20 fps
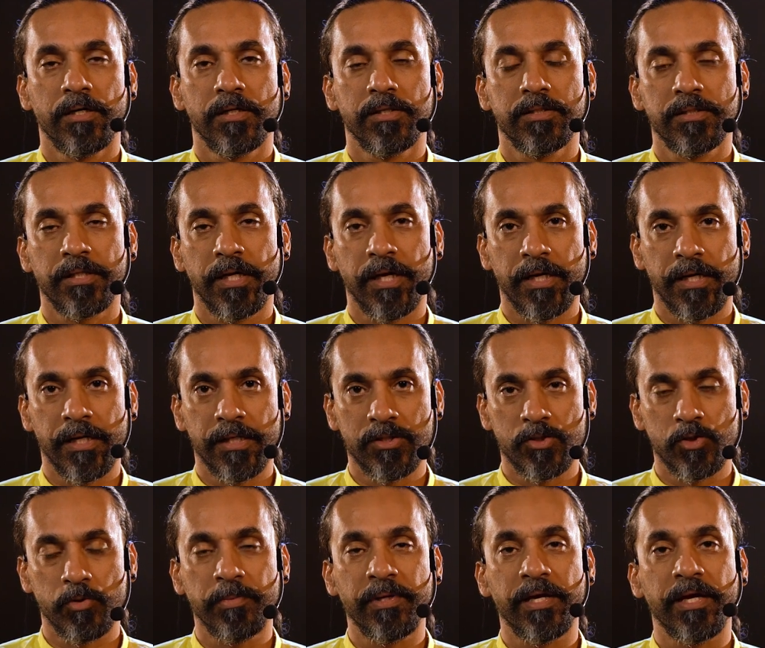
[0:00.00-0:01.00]
state is
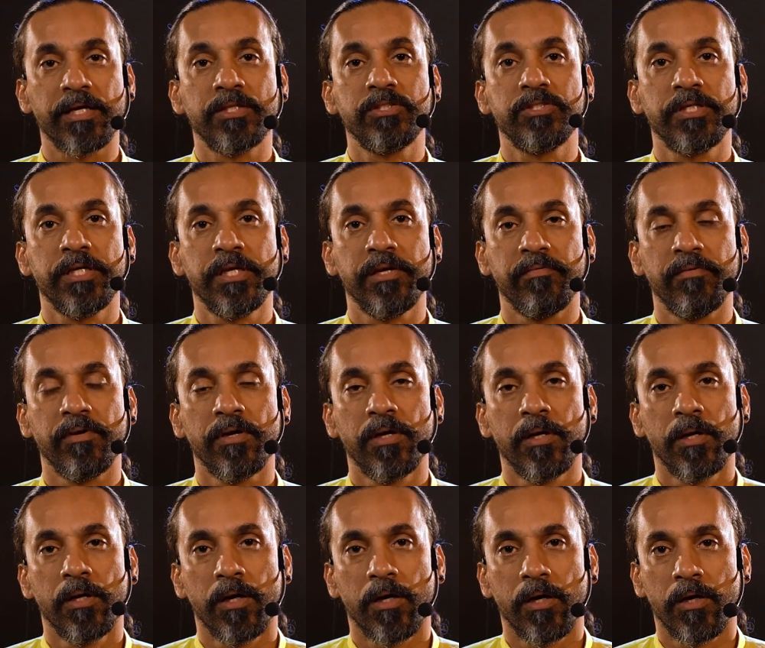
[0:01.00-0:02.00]
to be achieved
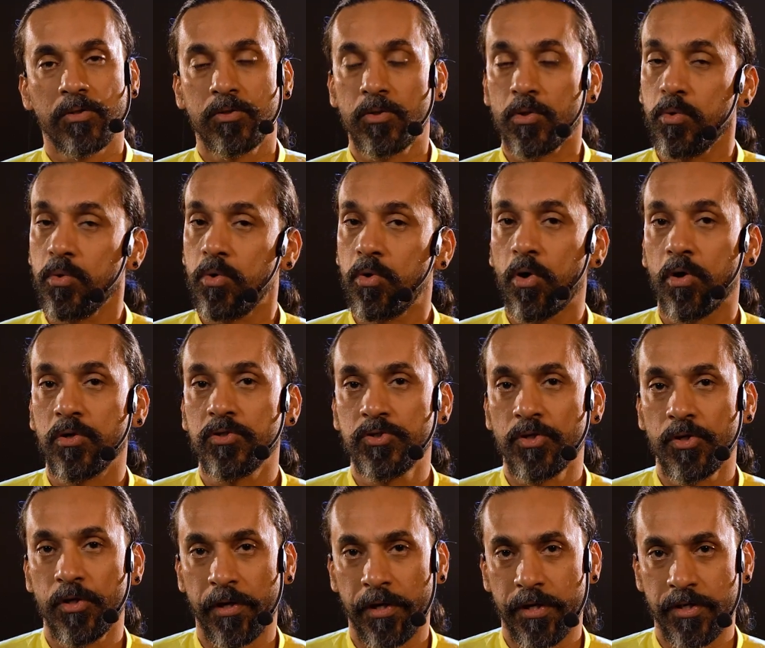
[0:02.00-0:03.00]
through
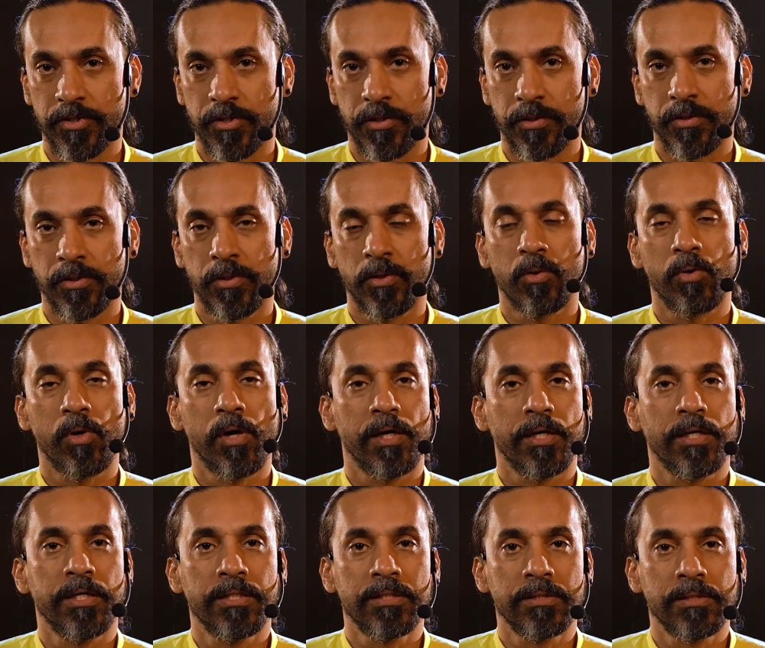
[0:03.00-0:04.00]
concentration. Yoga
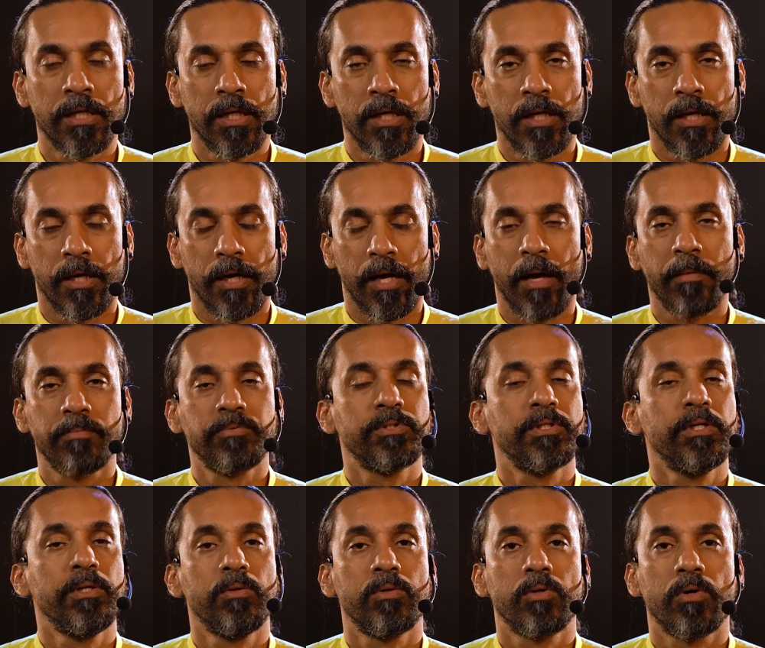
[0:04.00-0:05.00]
is
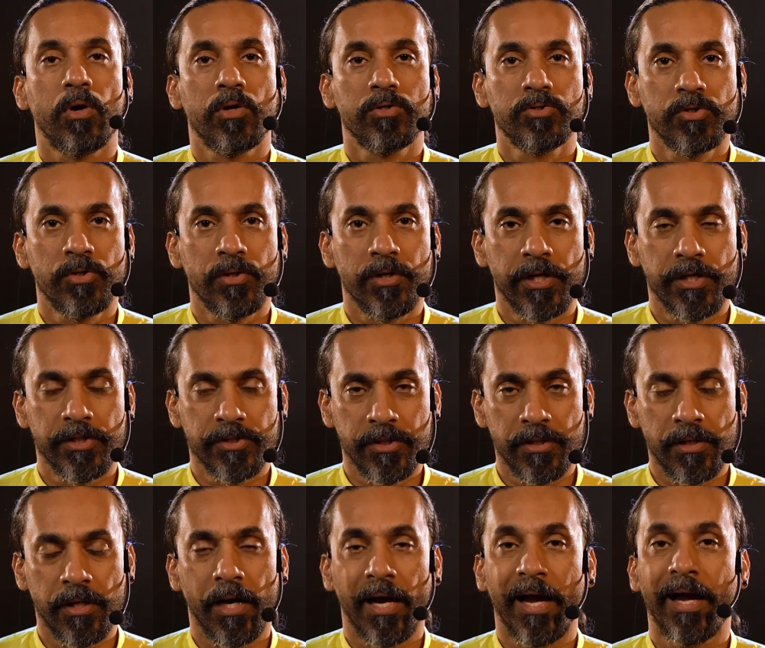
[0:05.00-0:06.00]
absolute
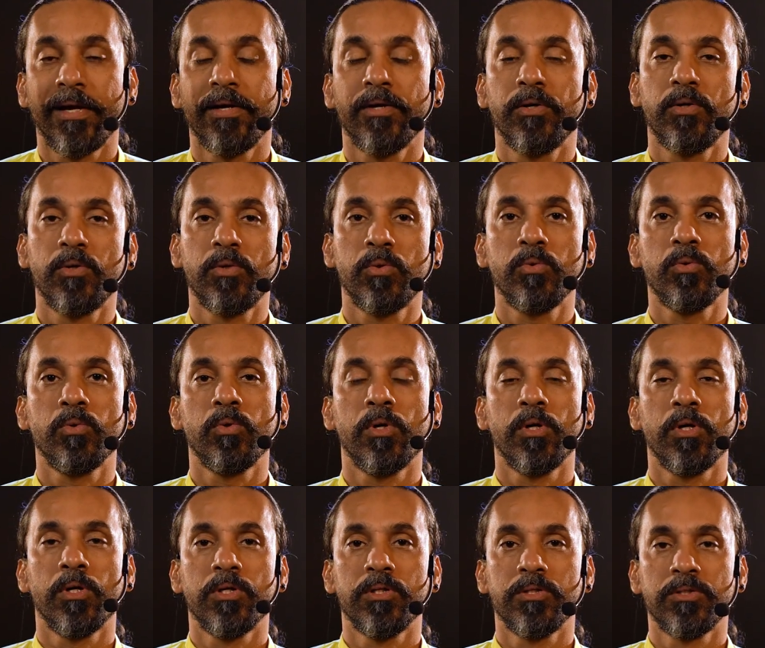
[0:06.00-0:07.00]
concentration and to
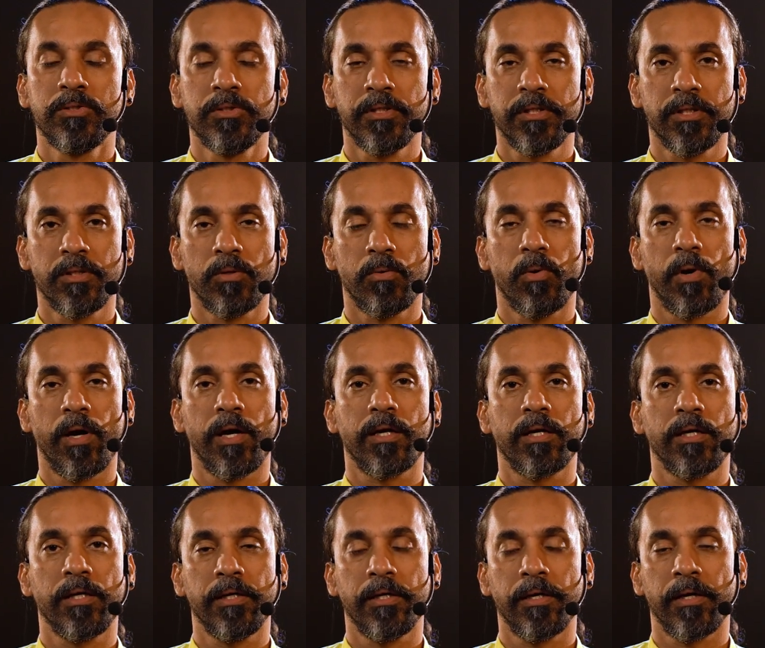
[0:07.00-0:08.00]
sit
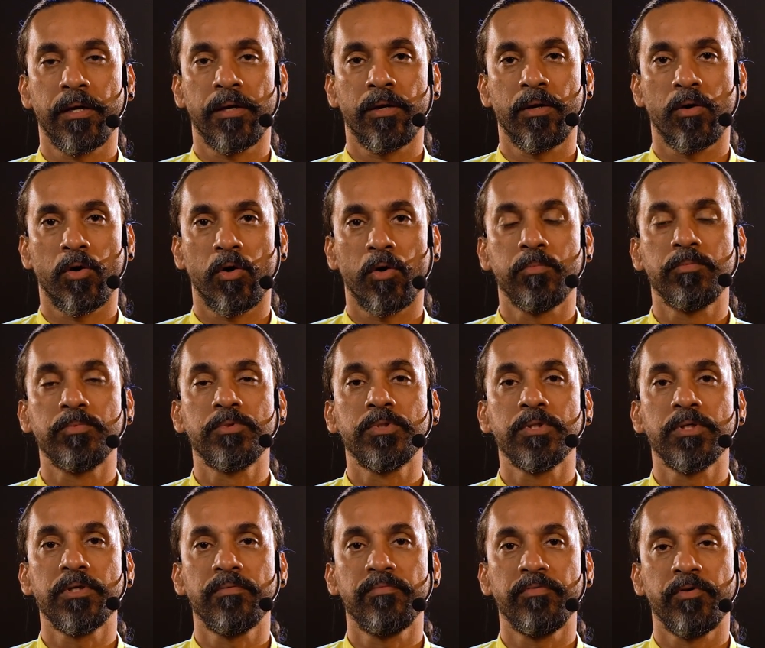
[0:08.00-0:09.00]
quietly and
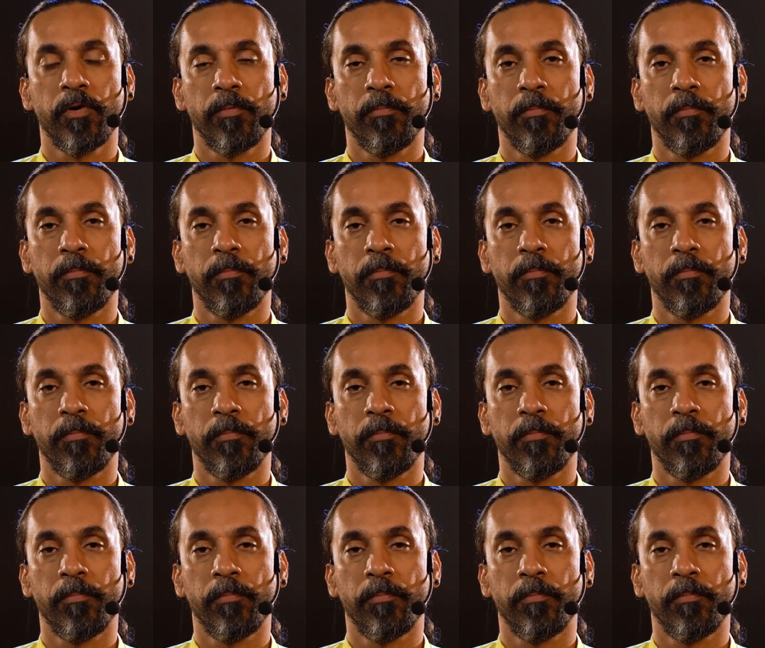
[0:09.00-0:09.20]
observe your